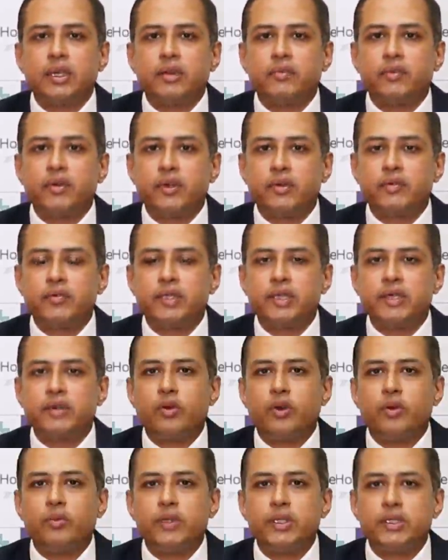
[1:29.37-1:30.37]
One of the
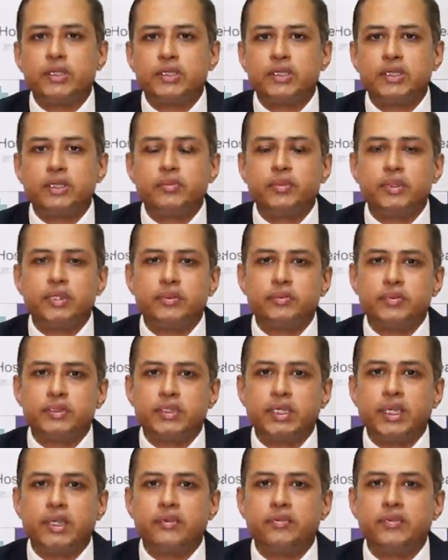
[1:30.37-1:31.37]
commonest symptoms
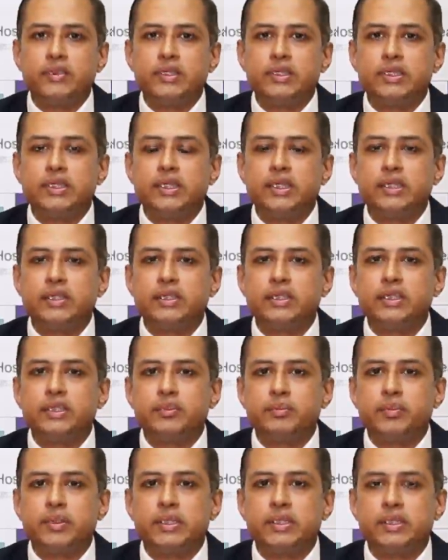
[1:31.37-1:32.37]
that we see in these
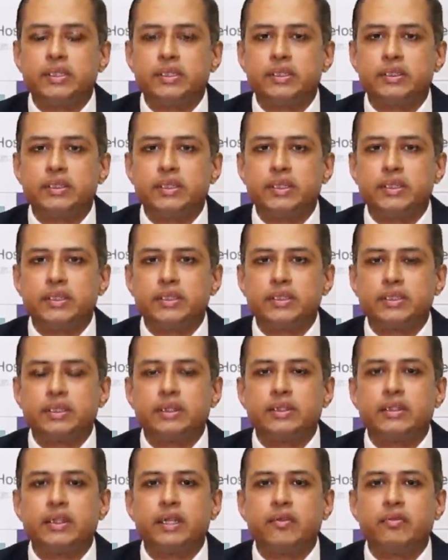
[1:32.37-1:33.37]
patients is
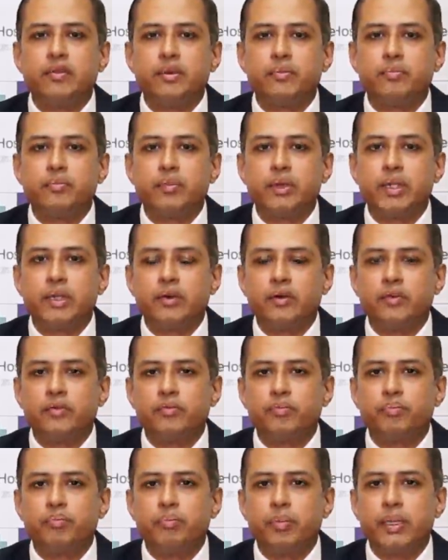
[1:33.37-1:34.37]
development of
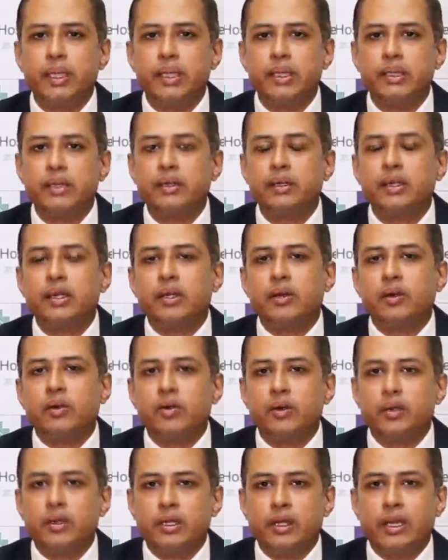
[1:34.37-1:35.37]
pain
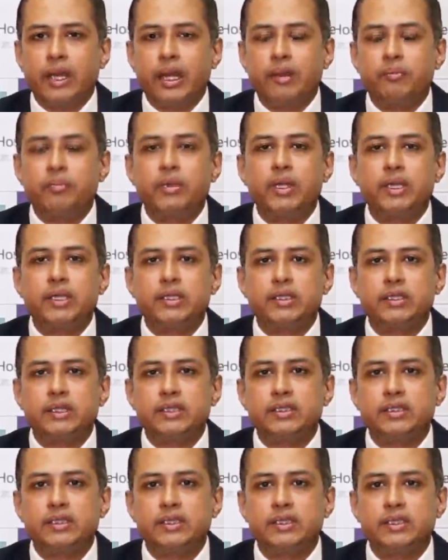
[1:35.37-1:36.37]
or cramp-like
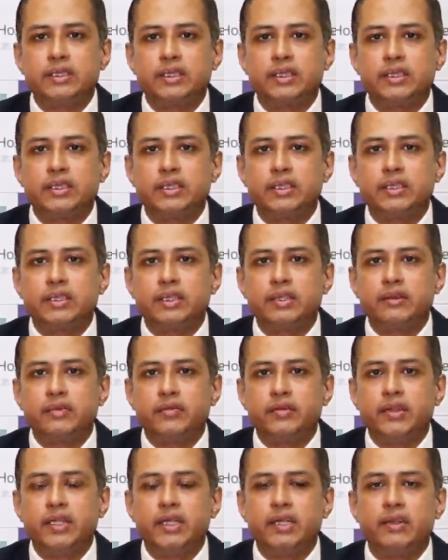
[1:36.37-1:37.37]
sensation in their
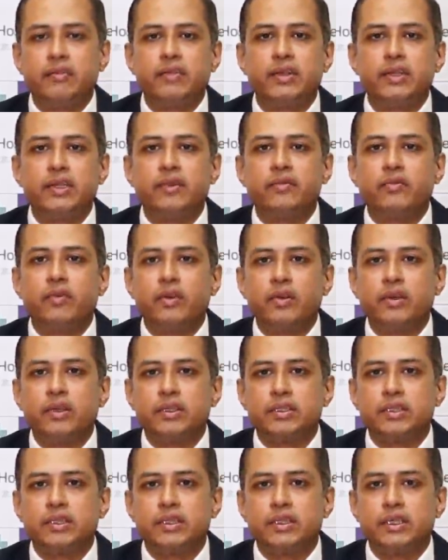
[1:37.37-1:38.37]
feet when they walk a
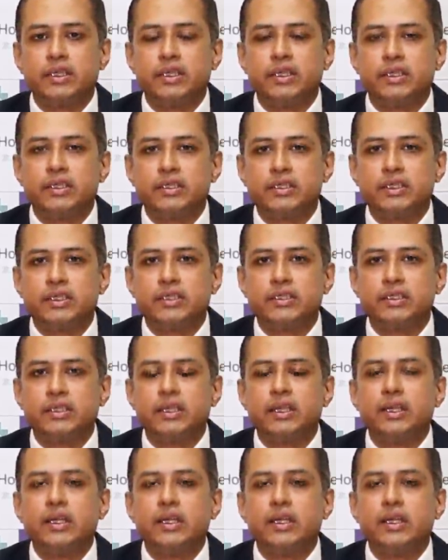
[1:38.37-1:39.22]
certain distance.